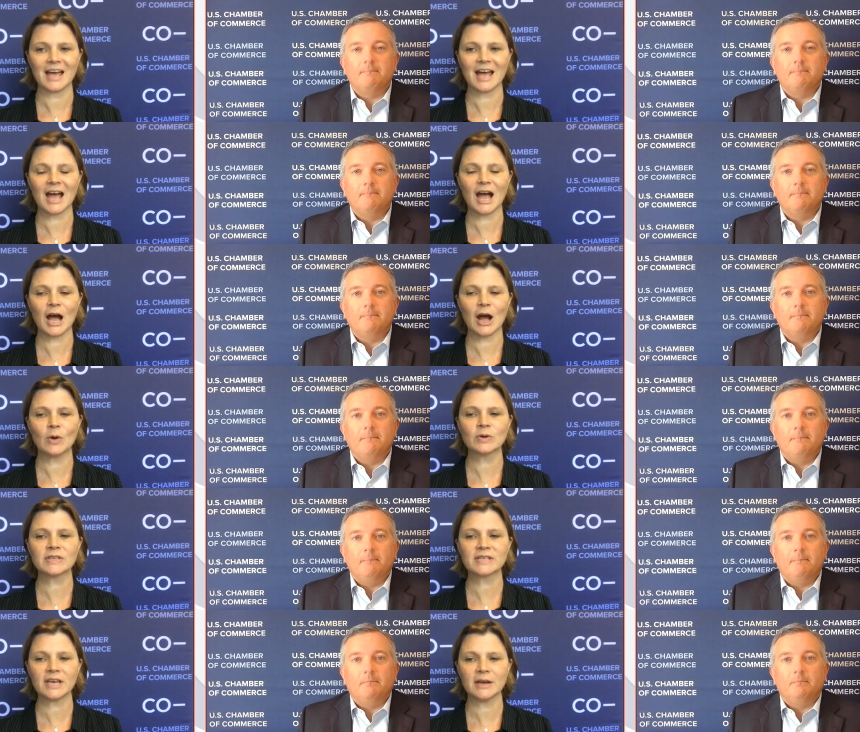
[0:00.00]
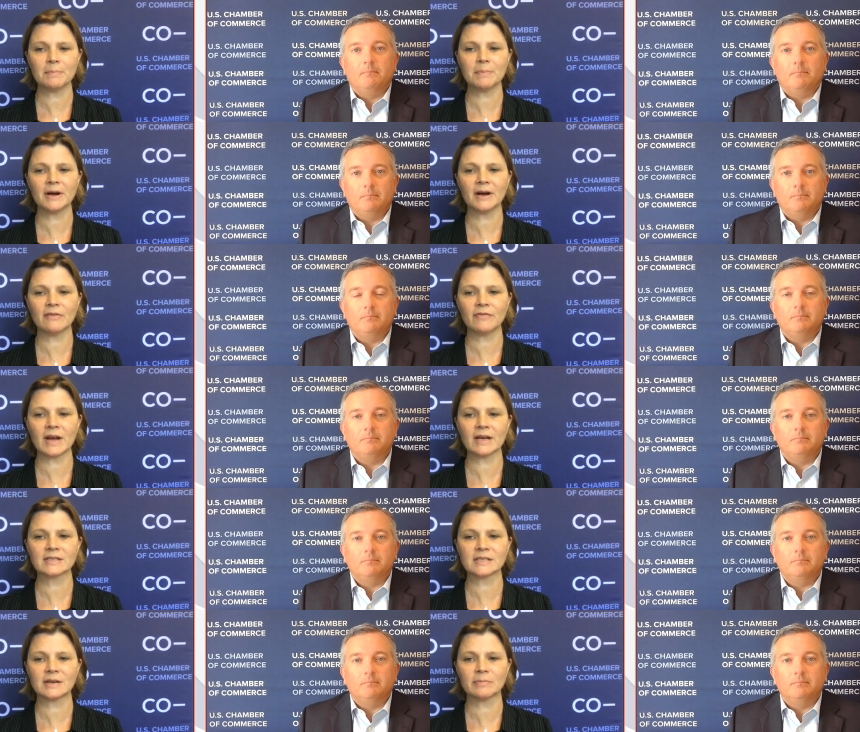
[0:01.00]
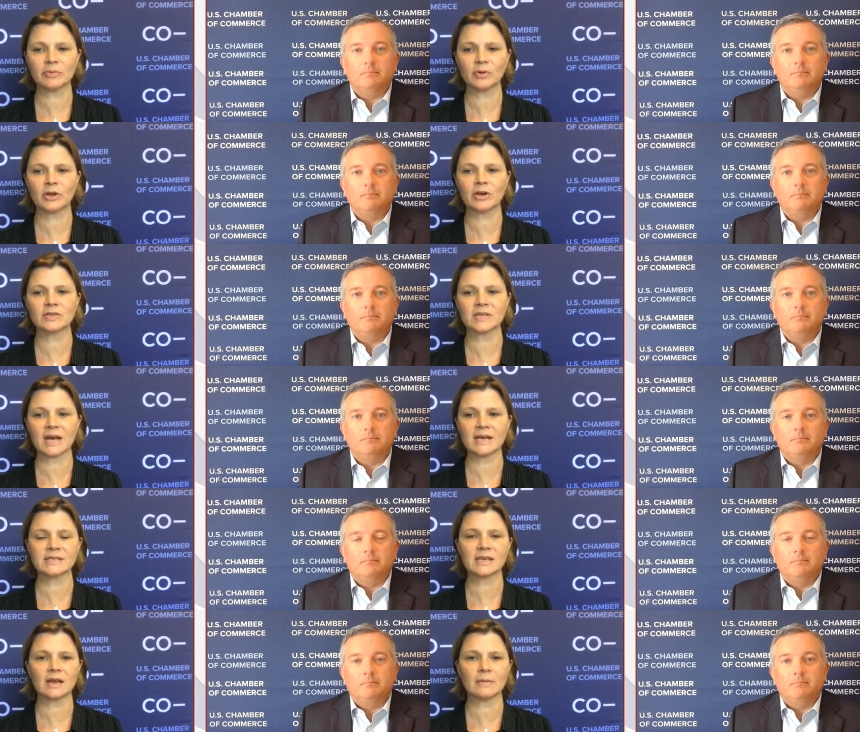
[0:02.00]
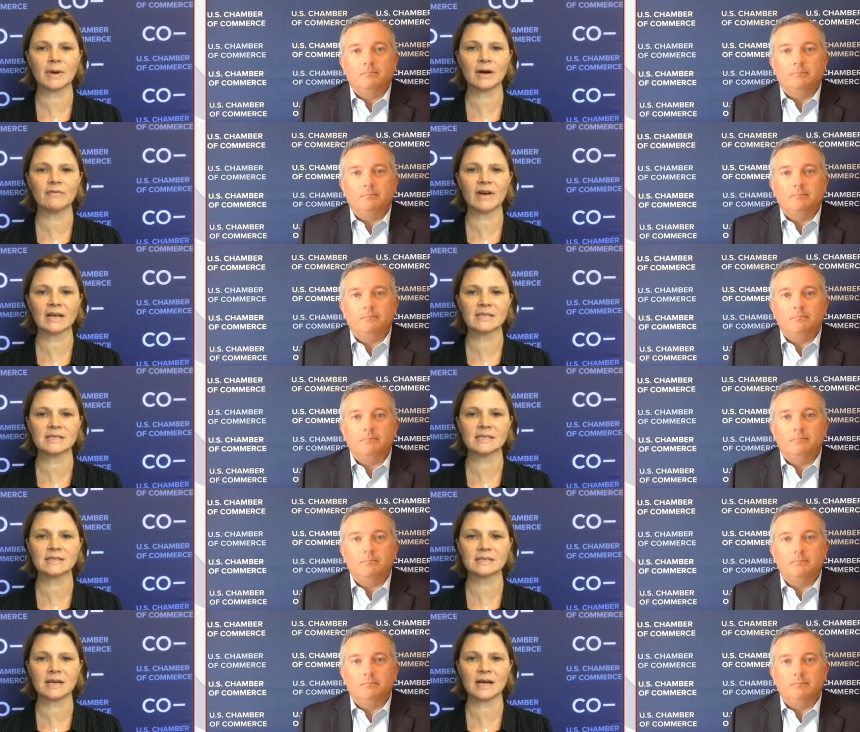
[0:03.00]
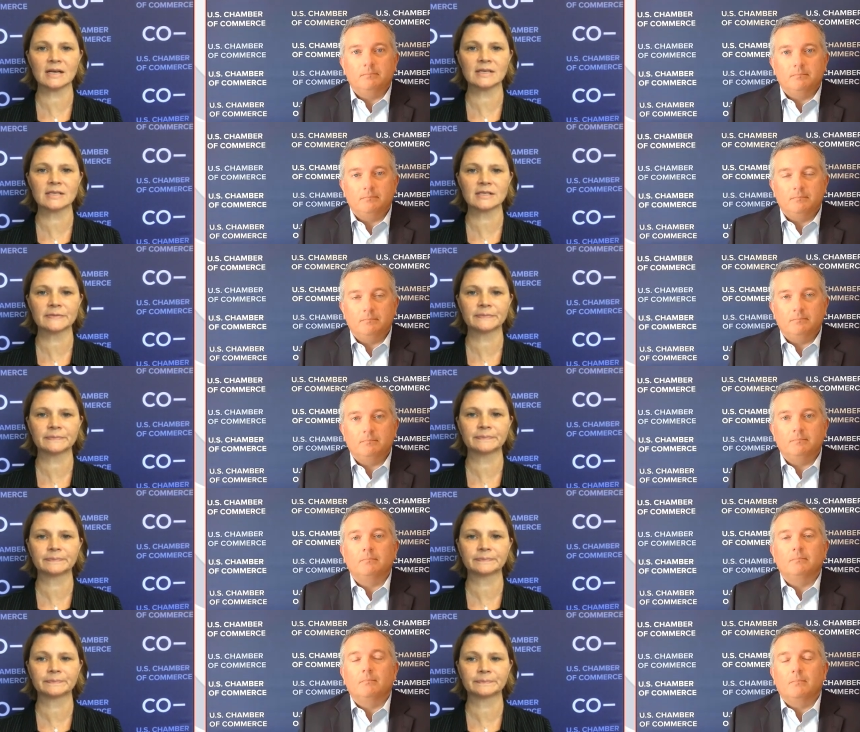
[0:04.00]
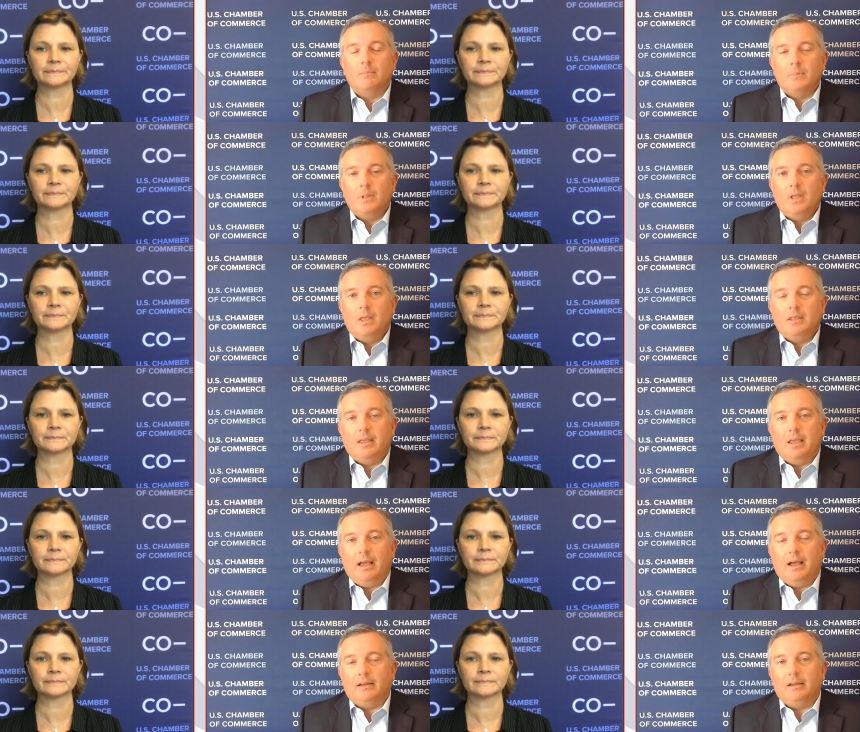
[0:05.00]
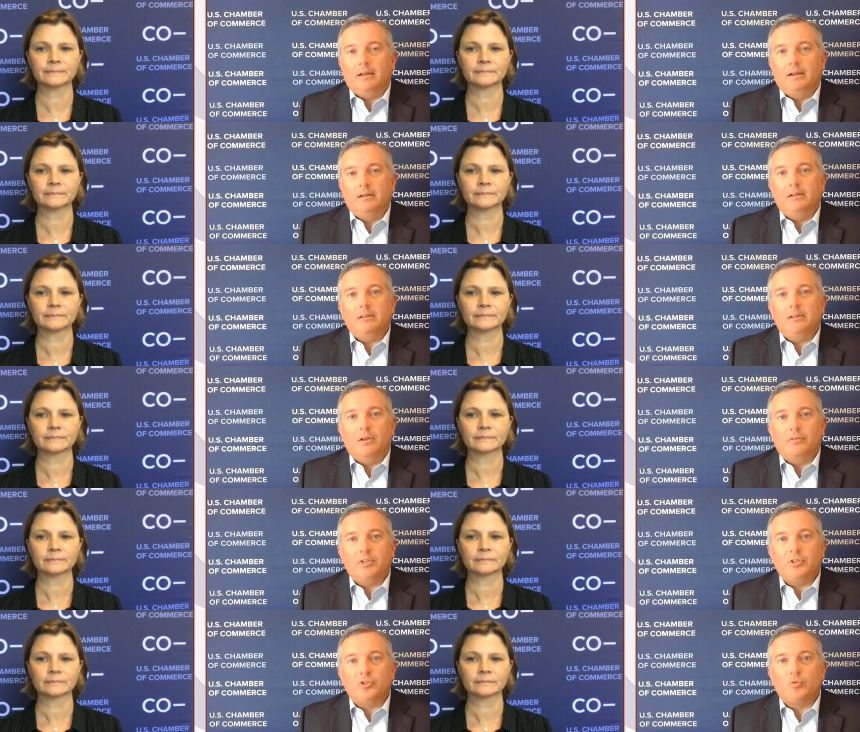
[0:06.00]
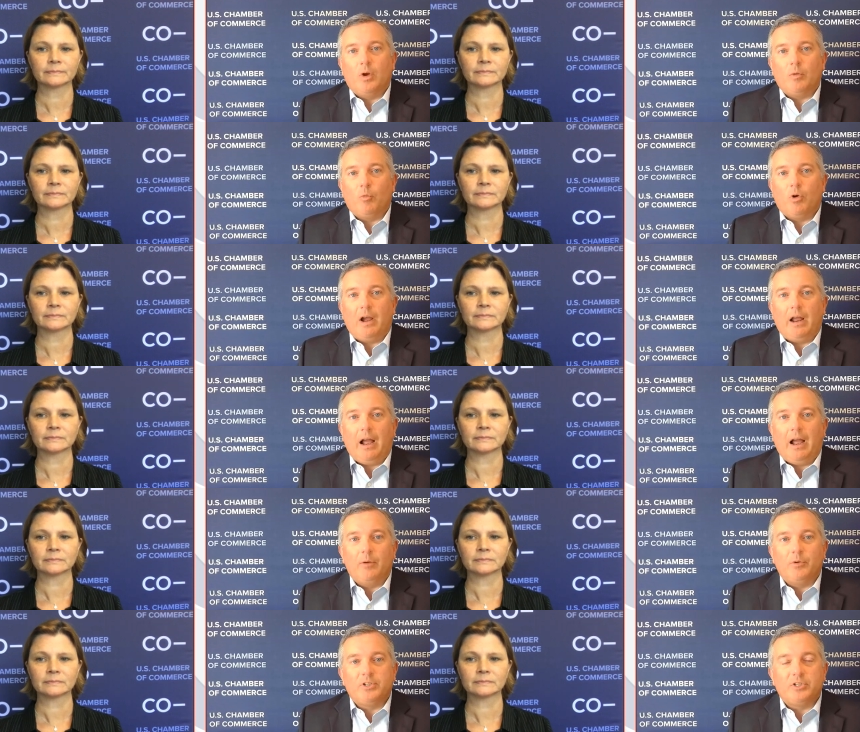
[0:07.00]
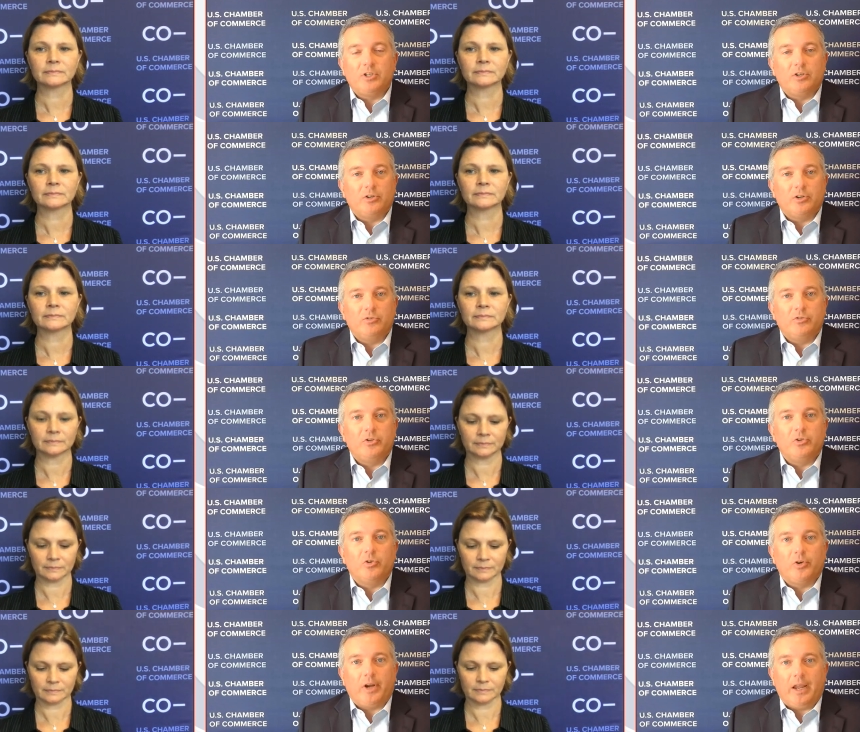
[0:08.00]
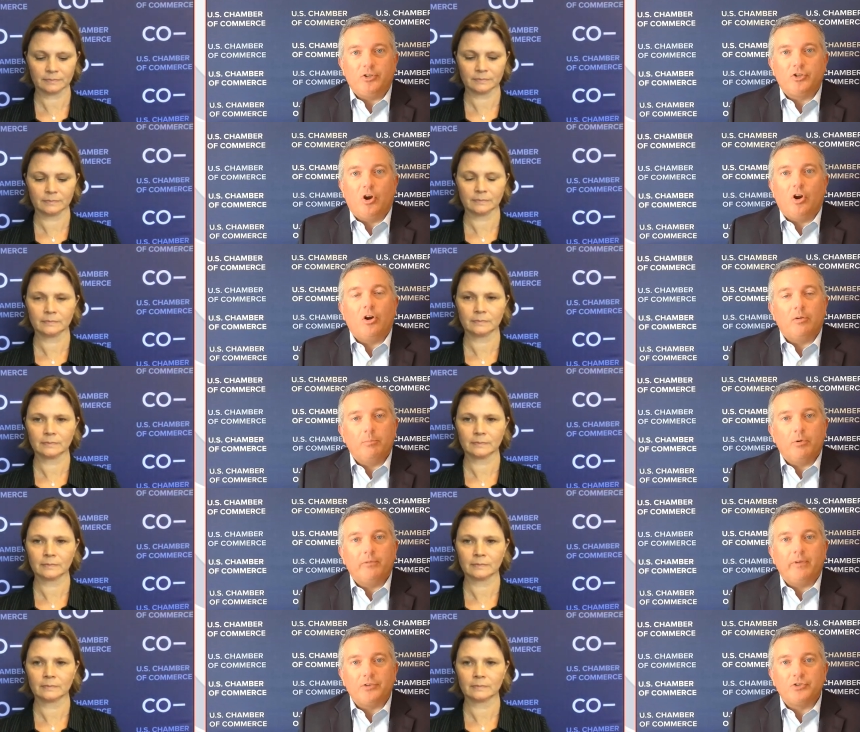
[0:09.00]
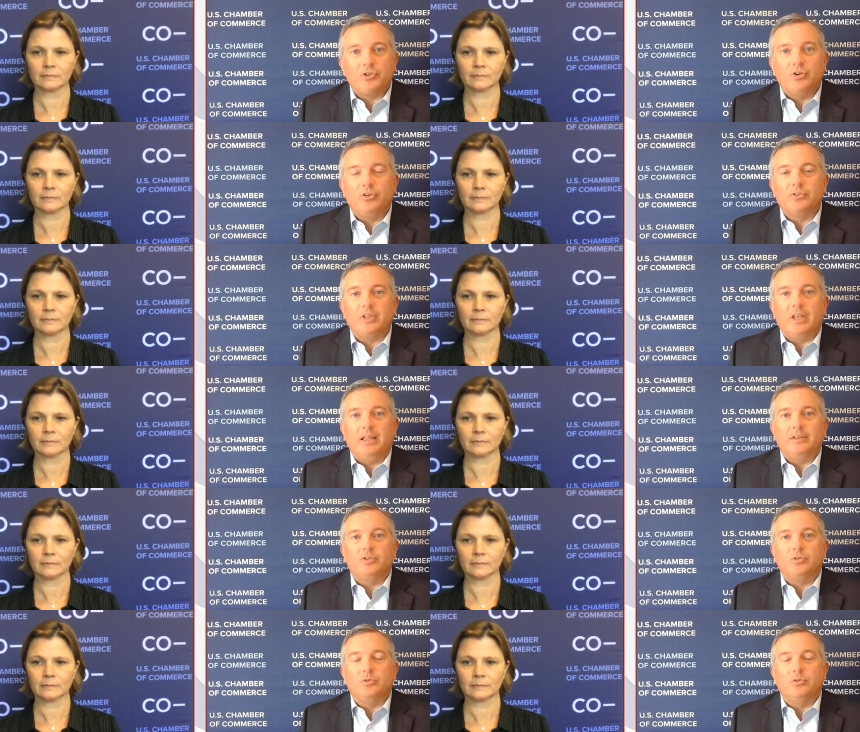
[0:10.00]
Speaker 1: how does HIPAA affect employers asking about vaccine status?
Speaker 2: Yeah, uh, you know, this is one where I, I would steer you to your H R professionals and